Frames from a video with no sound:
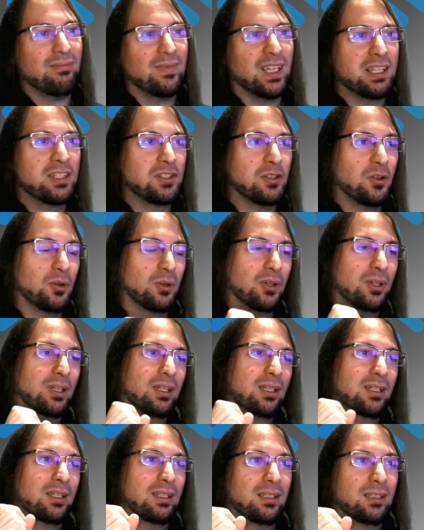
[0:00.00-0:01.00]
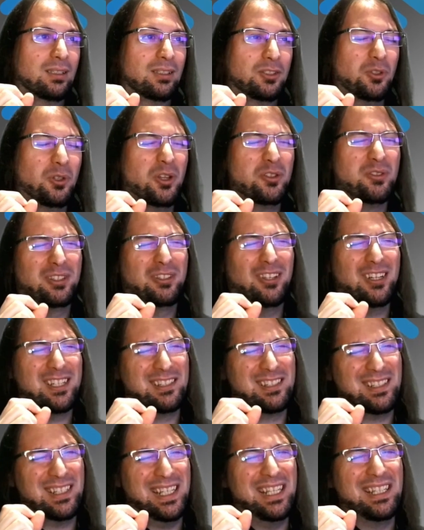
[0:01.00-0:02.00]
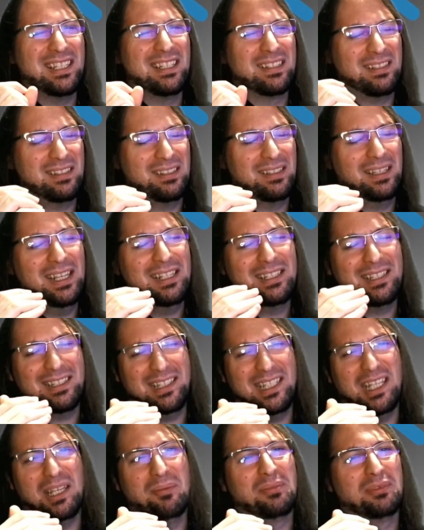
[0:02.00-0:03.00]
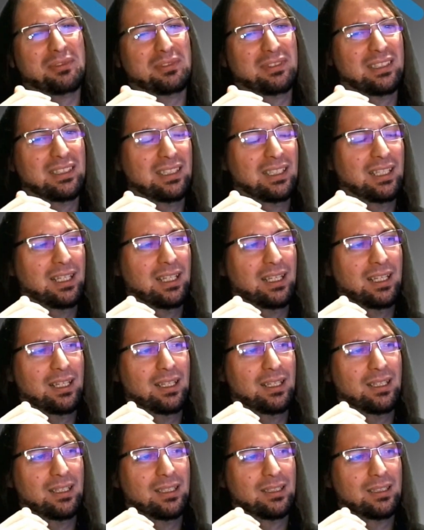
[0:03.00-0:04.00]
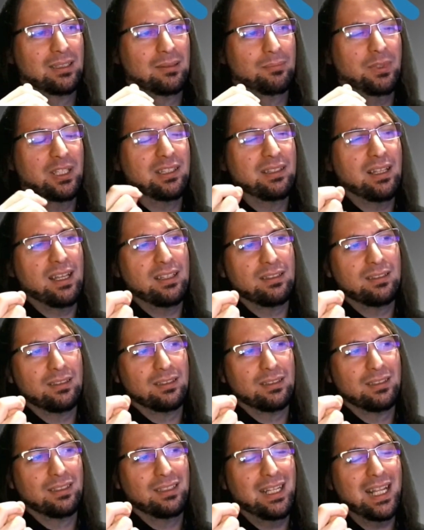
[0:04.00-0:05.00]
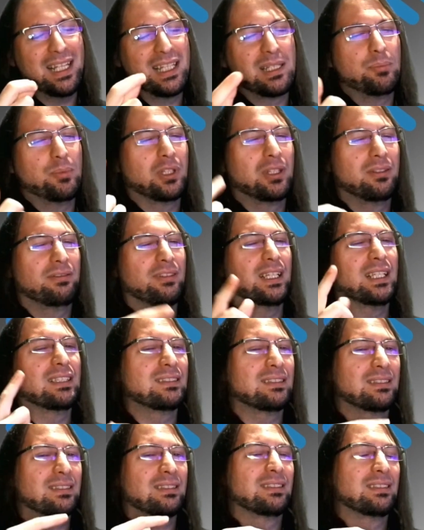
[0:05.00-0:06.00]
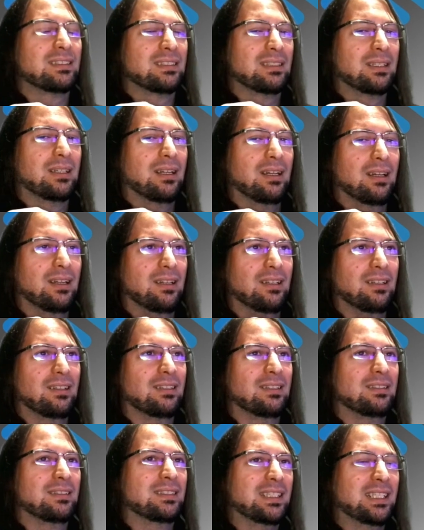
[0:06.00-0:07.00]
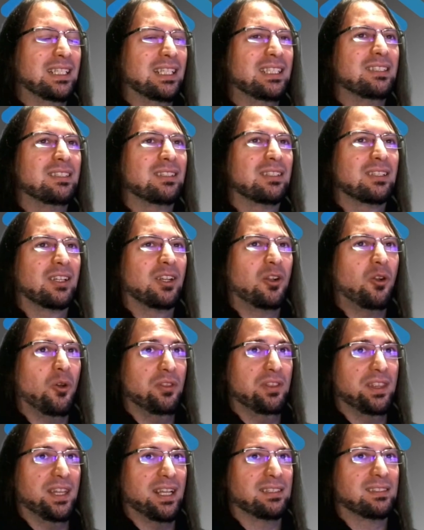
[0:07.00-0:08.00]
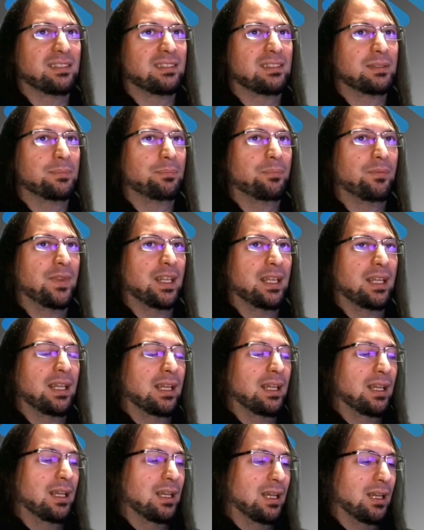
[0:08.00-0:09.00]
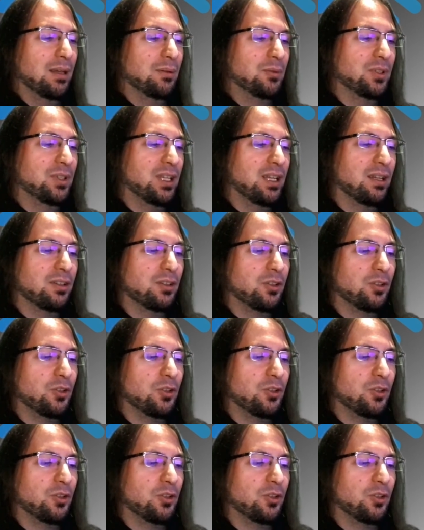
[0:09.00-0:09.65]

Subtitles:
So $200, it's cheap. But then let's put things in context. I'm gonna